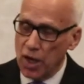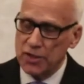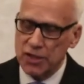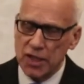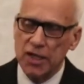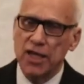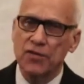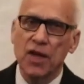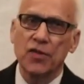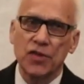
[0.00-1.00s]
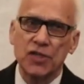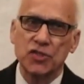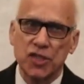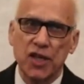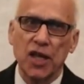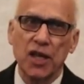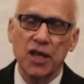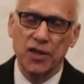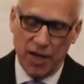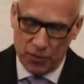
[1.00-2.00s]
to leave this city
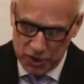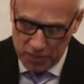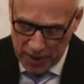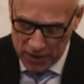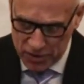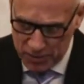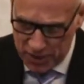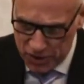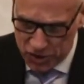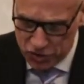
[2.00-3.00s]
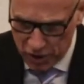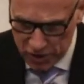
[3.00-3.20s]
that was about to be destroyed.